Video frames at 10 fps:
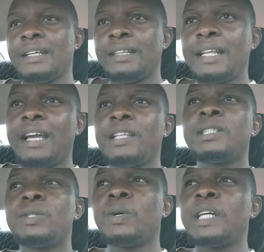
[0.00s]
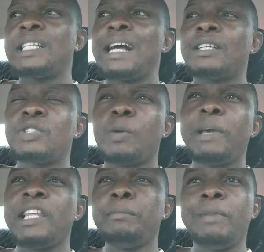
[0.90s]
Now you need to know that there are so
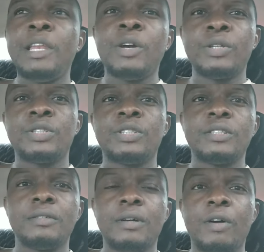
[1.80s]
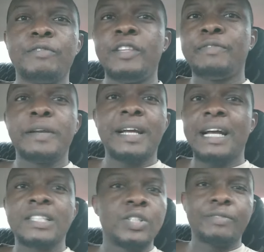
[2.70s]
many millions of different
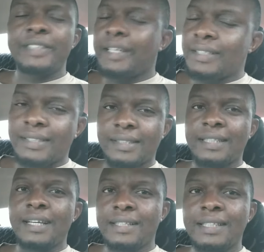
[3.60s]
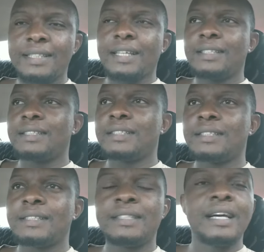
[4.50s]
kinds of things in existence.
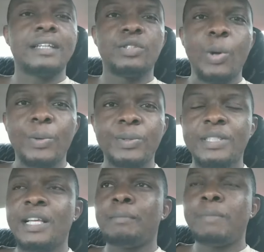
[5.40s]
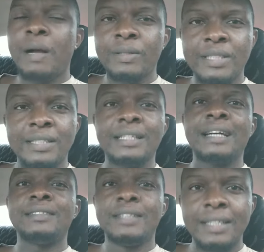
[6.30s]
There are stones, there are mountains, there
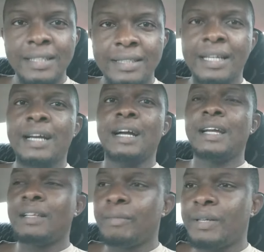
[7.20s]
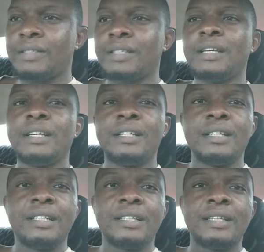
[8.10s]
are trees, there are animals,
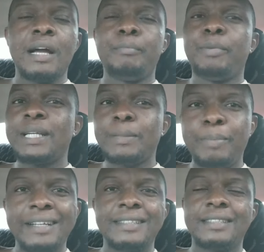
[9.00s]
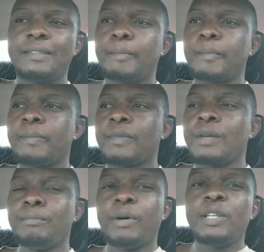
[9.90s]
there are body parts.
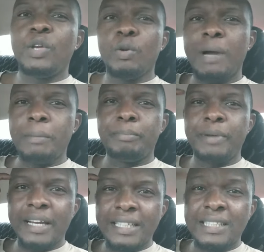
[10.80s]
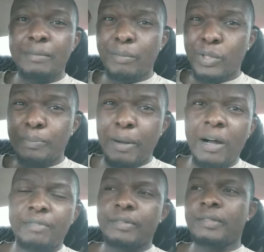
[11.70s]
But the human brain is the most
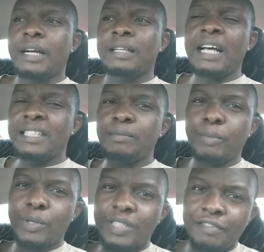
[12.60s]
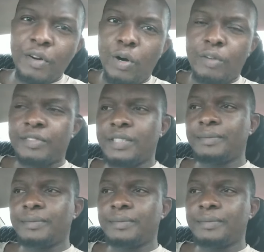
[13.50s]
powerful, and that's the most evolved.